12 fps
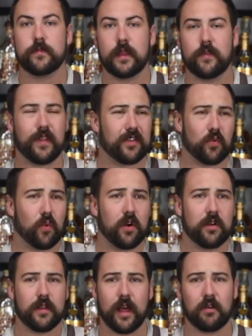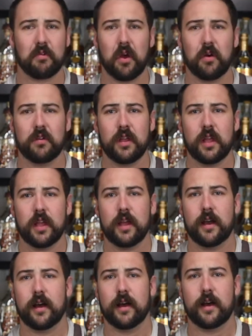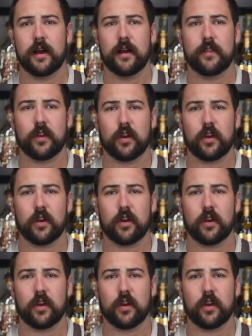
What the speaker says: if that's a word. I don't know. I